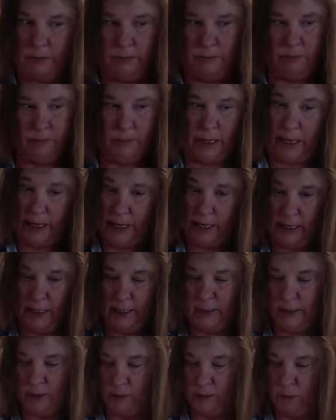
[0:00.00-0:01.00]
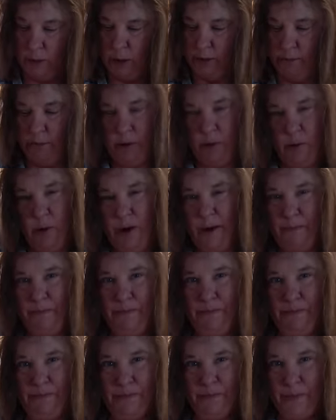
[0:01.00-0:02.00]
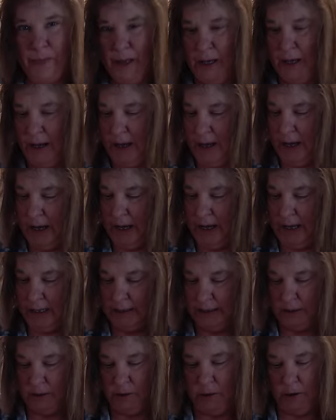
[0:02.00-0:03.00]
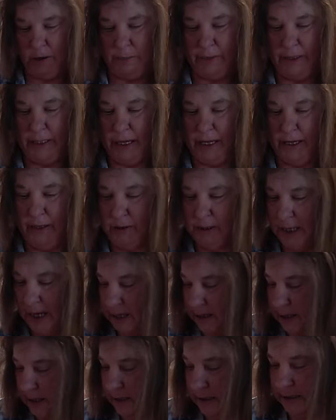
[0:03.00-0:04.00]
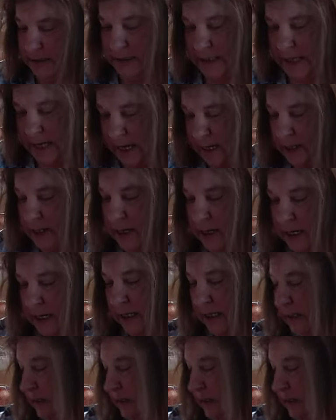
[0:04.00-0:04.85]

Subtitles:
eggs, whatever you want. And so our potato salad is done, and it's